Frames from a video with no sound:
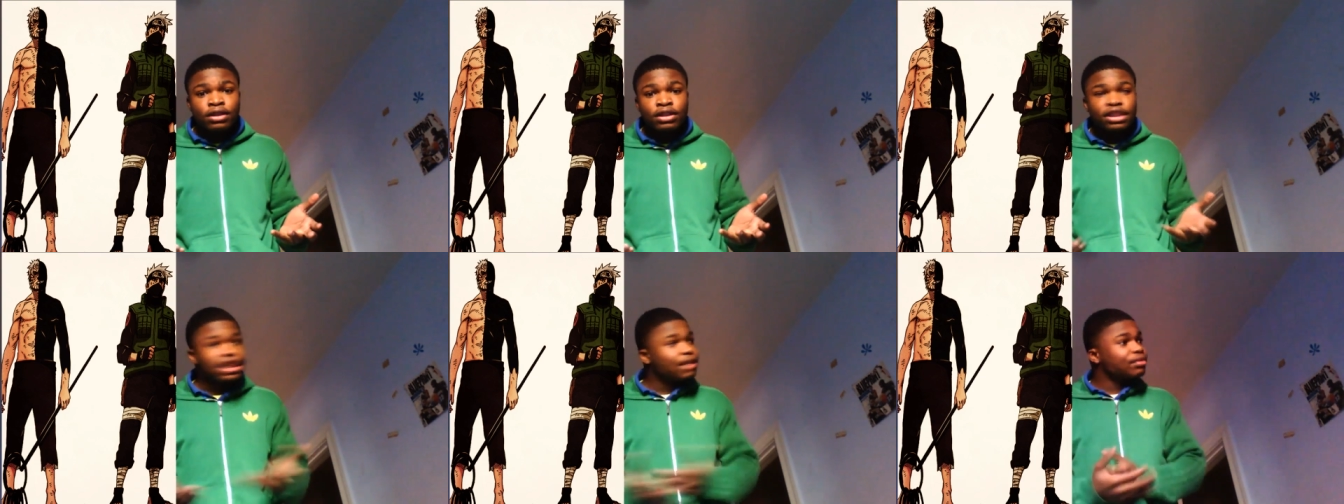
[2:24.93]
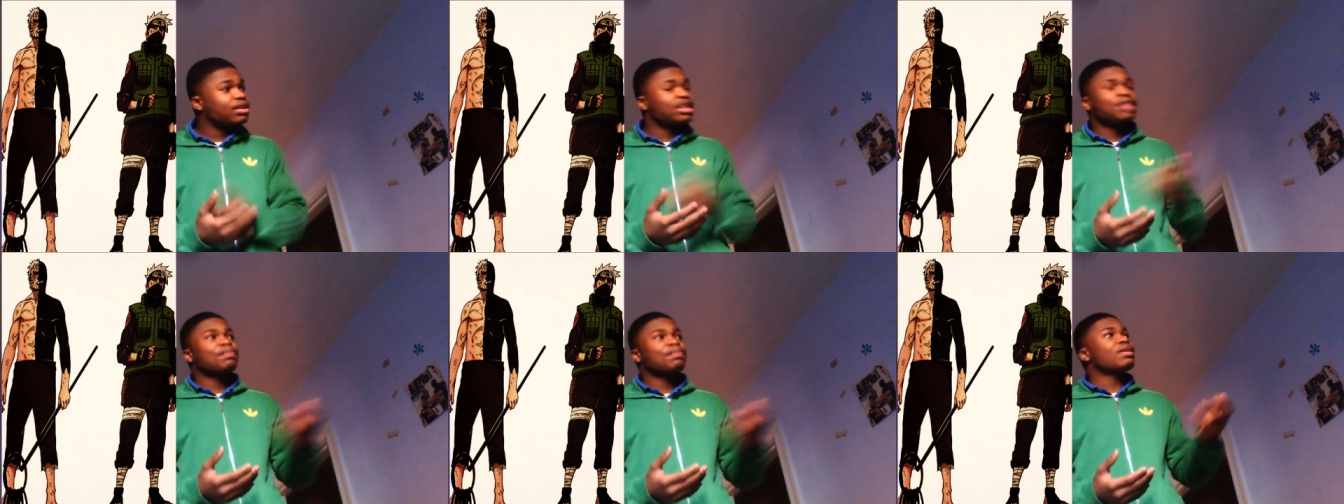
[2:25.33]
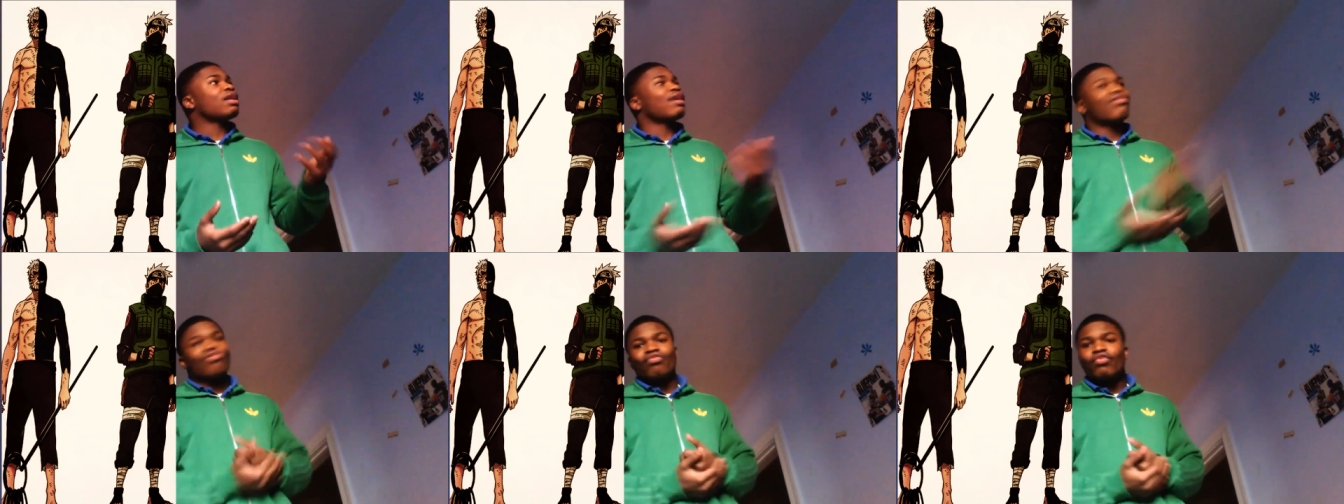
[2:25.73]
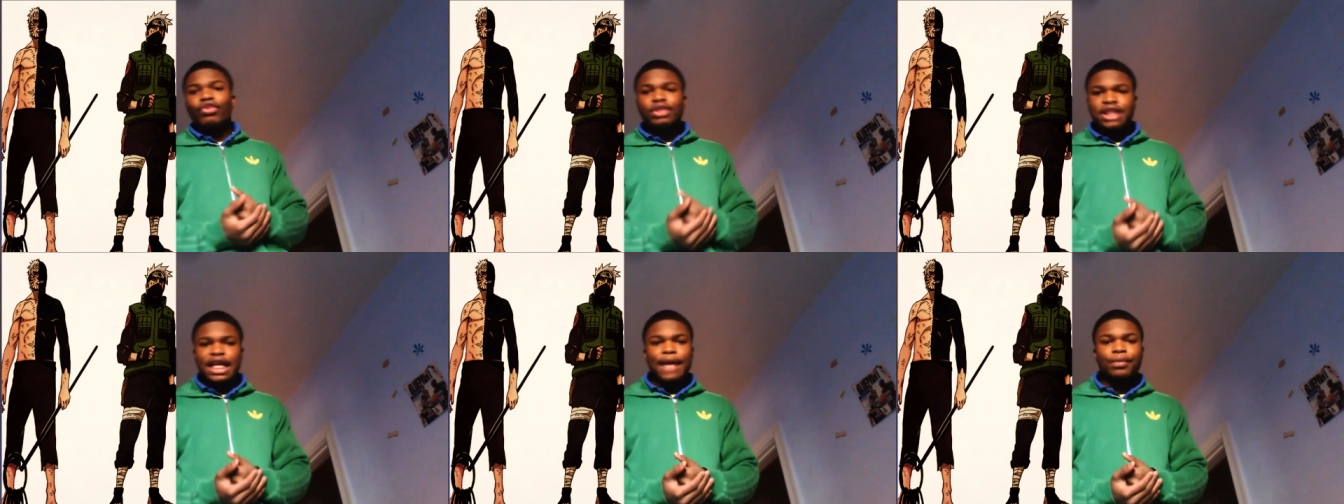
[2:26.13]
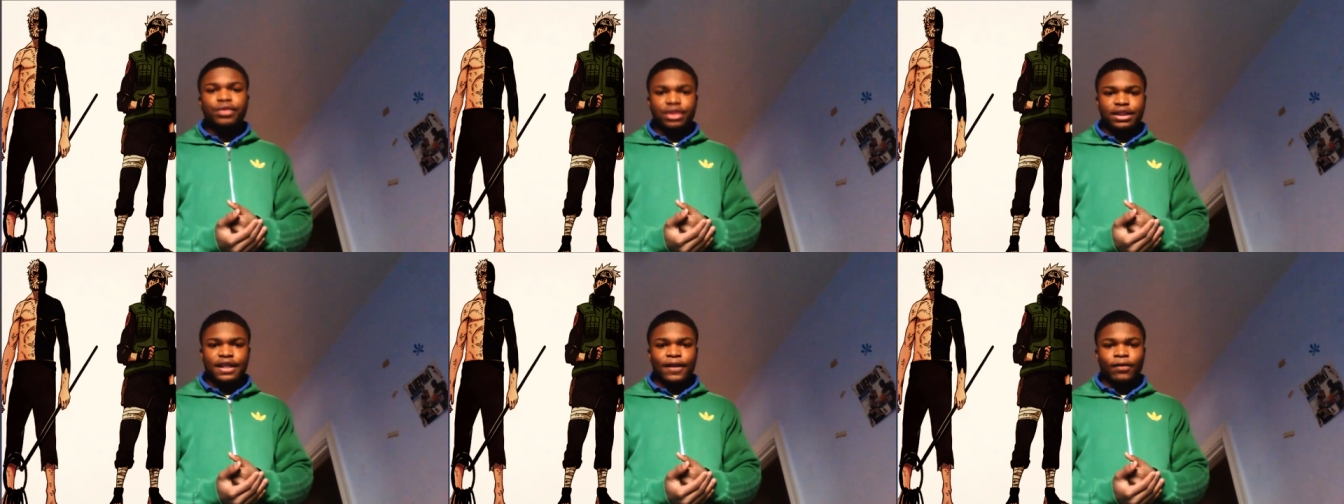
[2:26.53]
Seriously, it's been like four
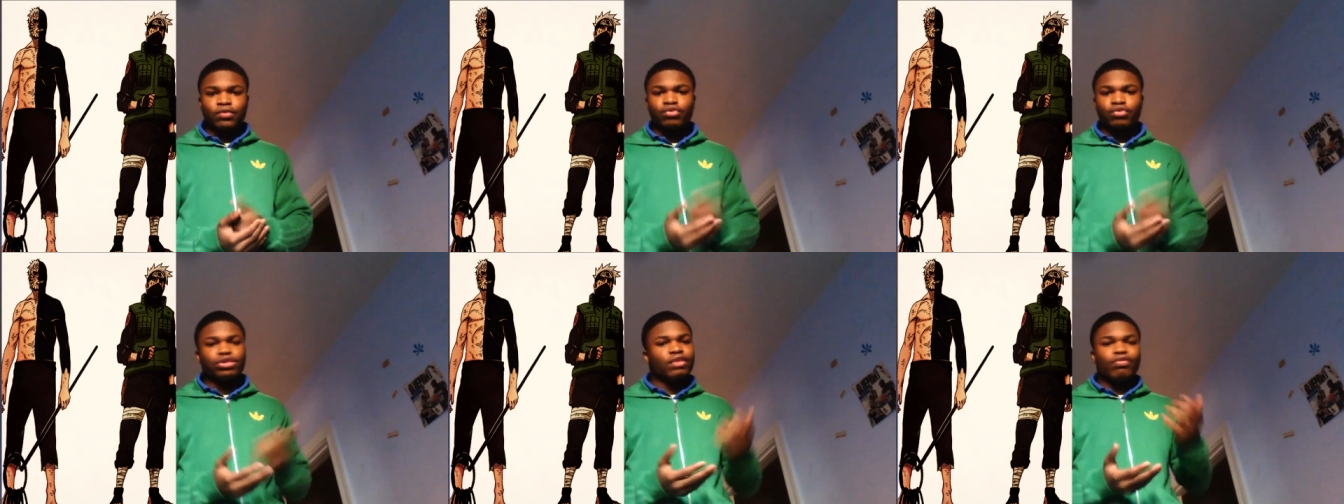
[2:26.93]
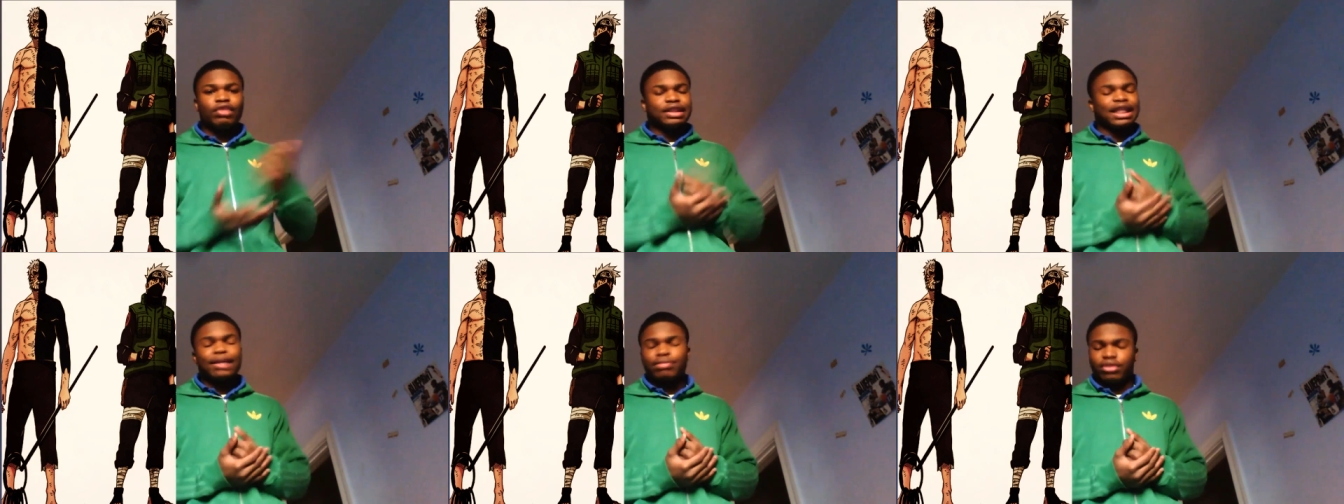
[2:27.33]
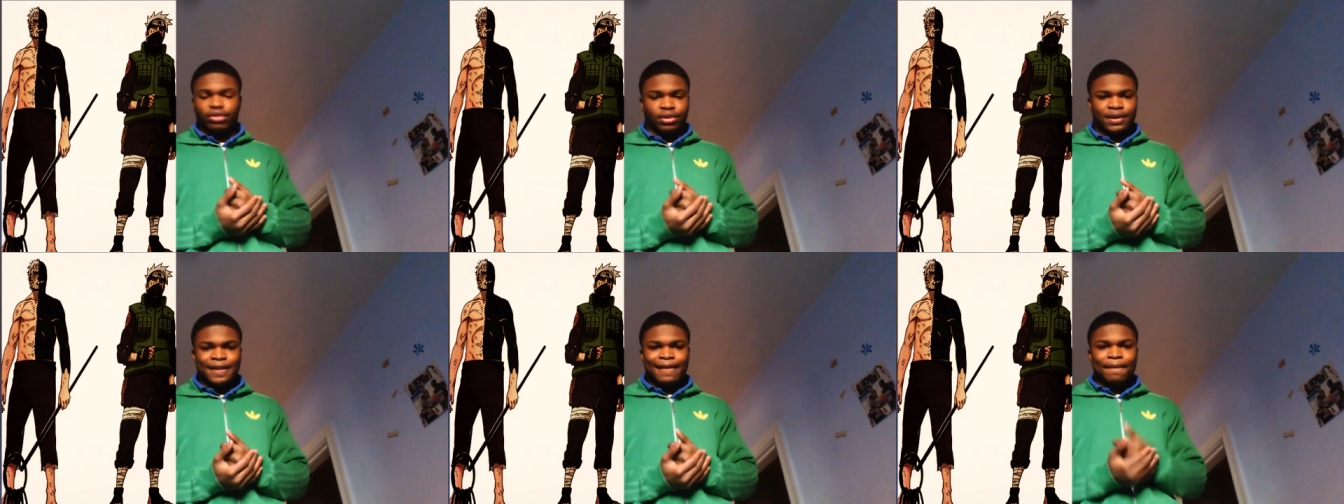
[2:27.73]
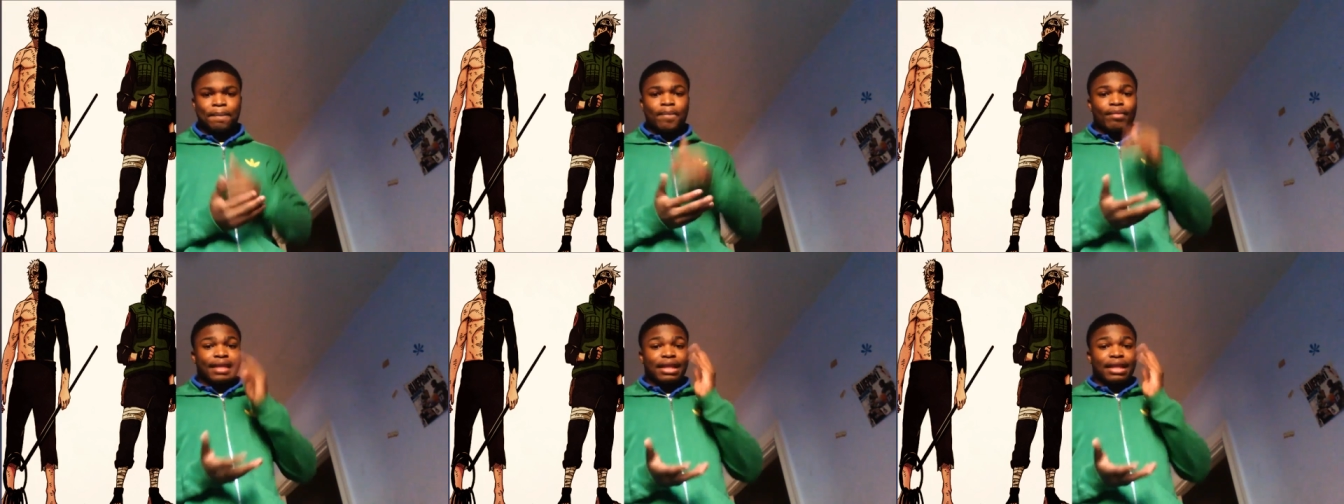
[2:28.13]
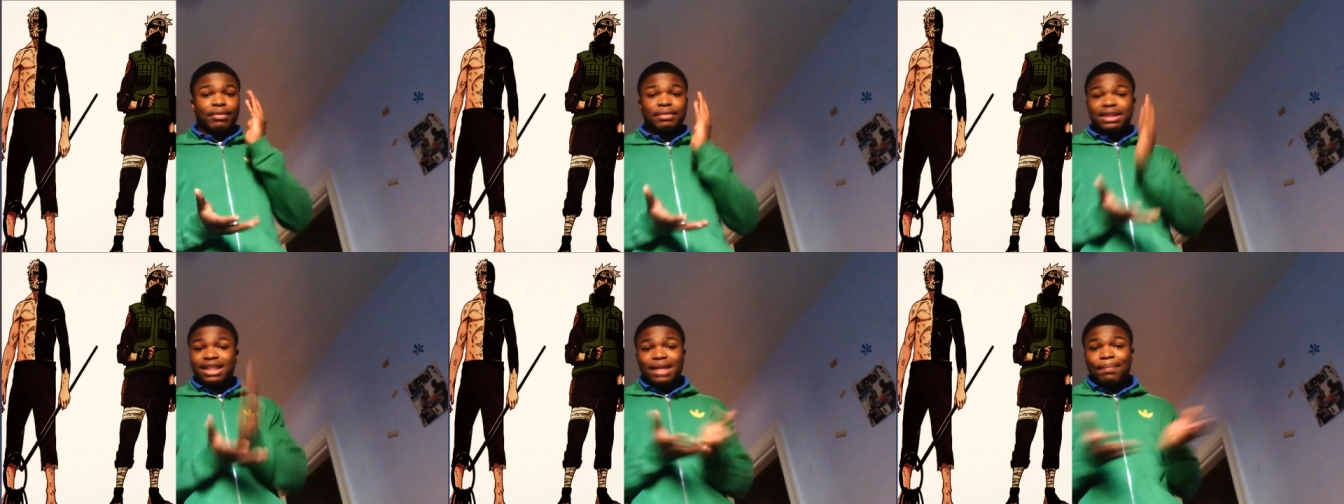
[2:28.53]
chapters now. Three, four chapters.
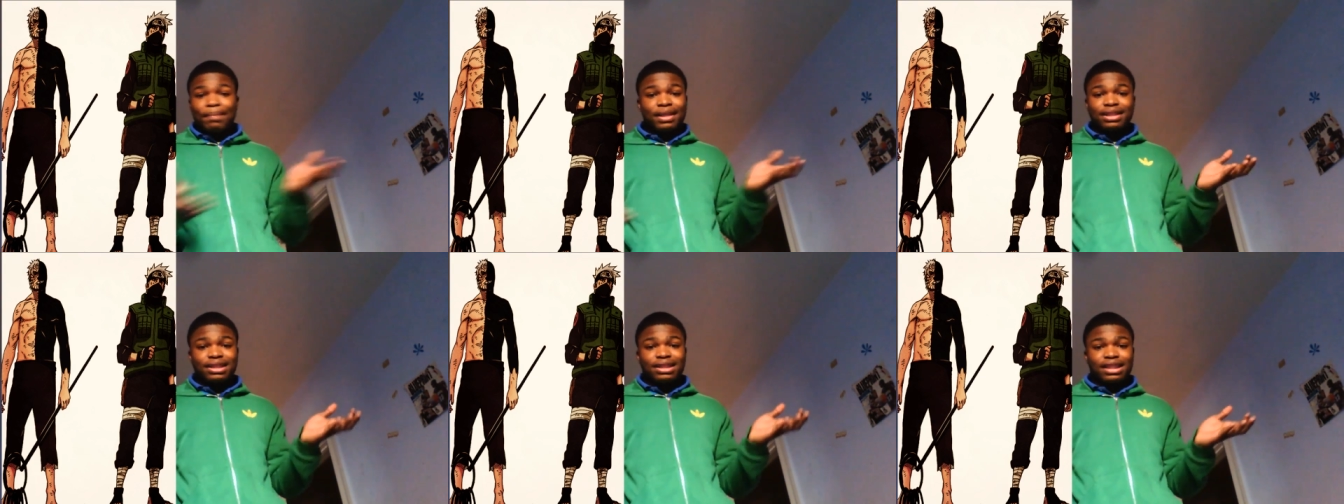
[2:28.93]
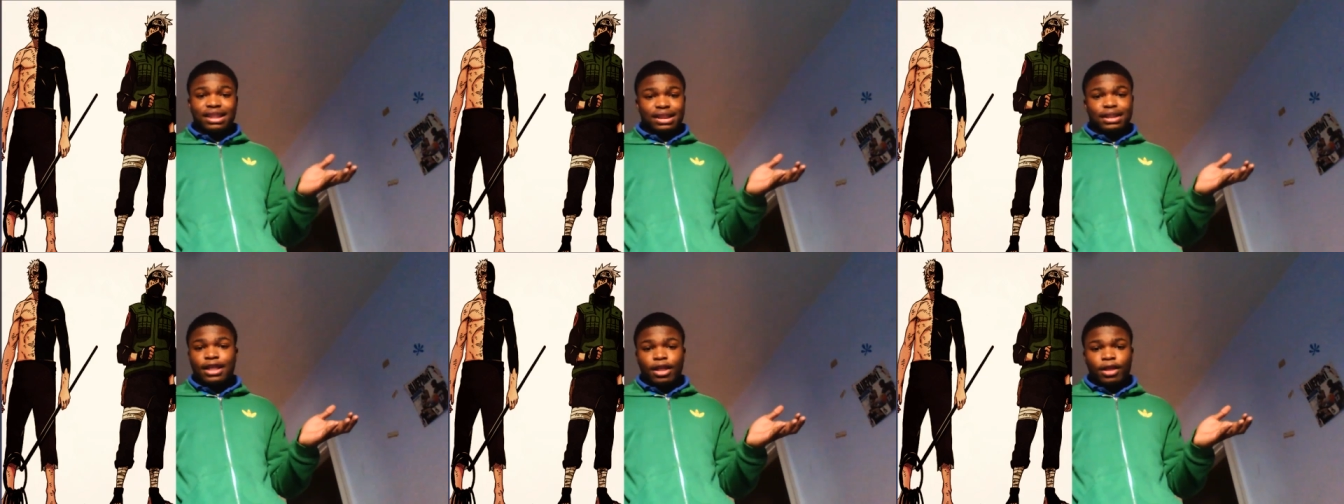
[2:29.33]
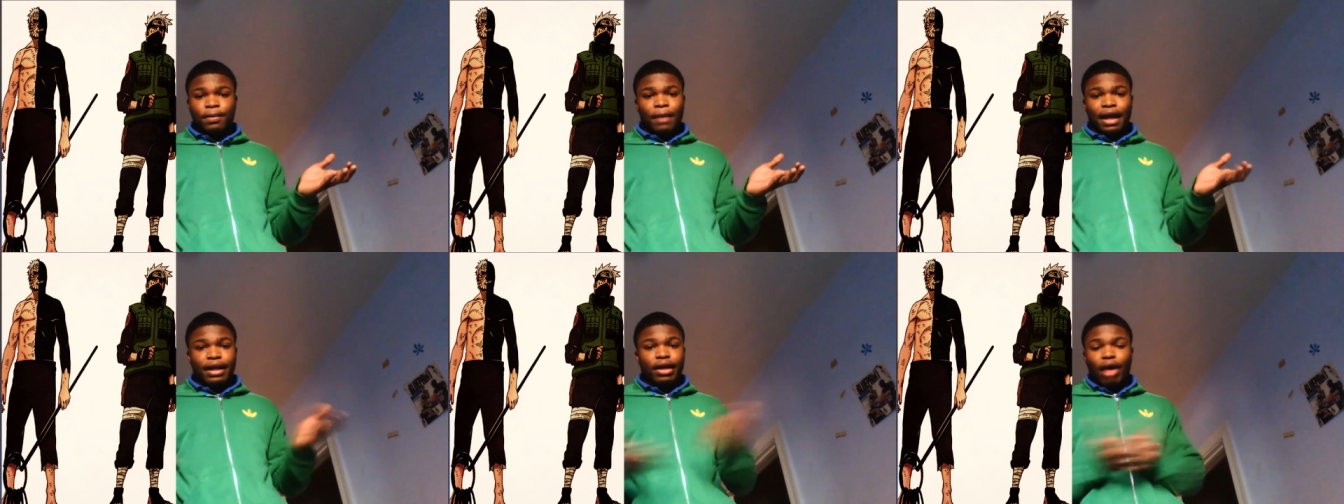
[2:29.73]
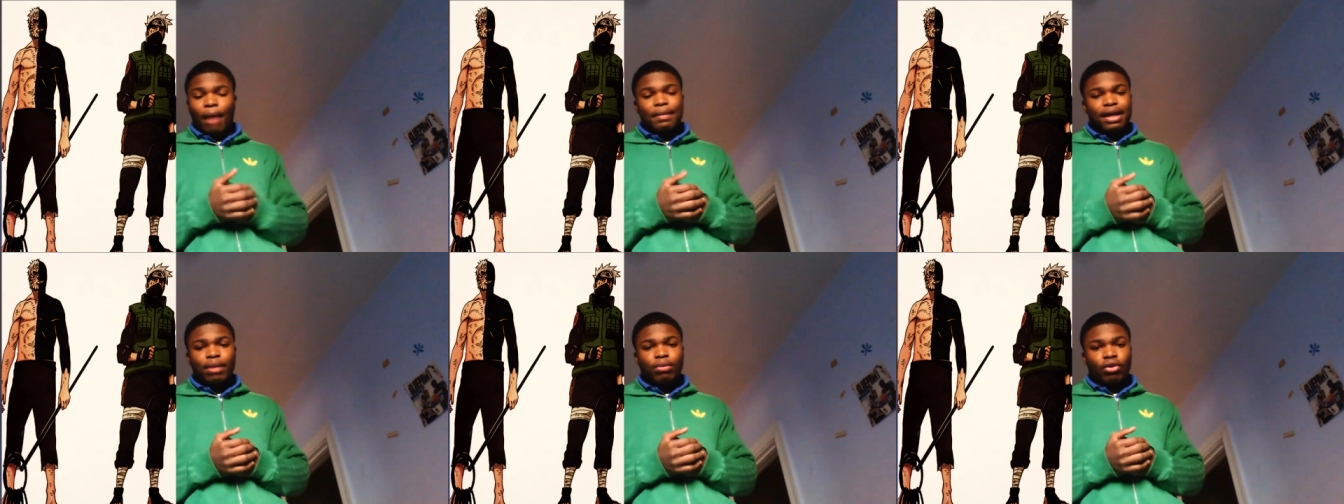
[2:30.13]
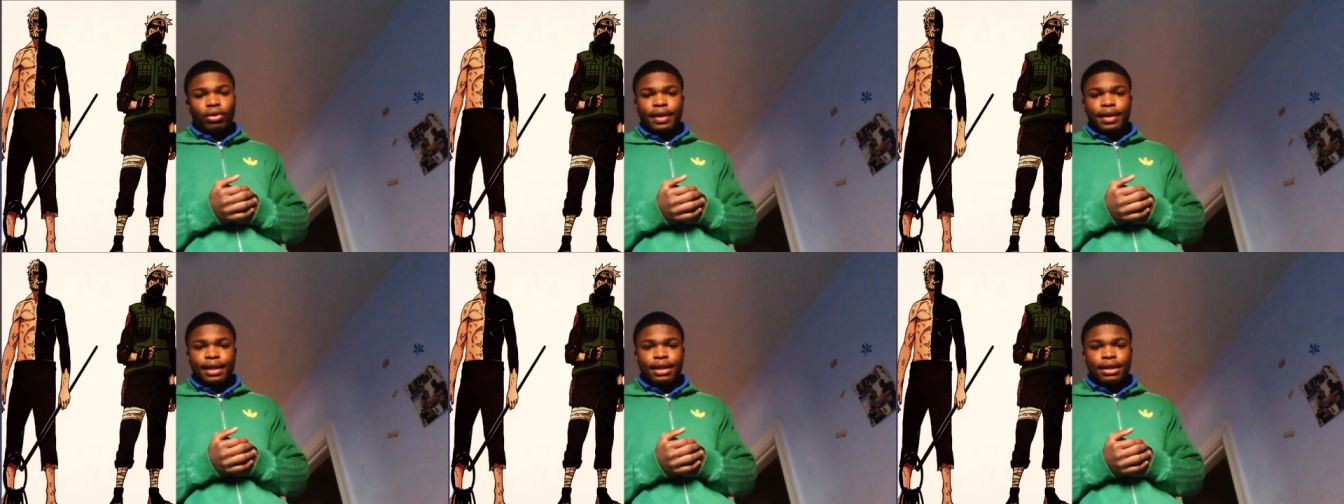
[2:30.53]
We should have been seeing this nigga by now. I mean, come on.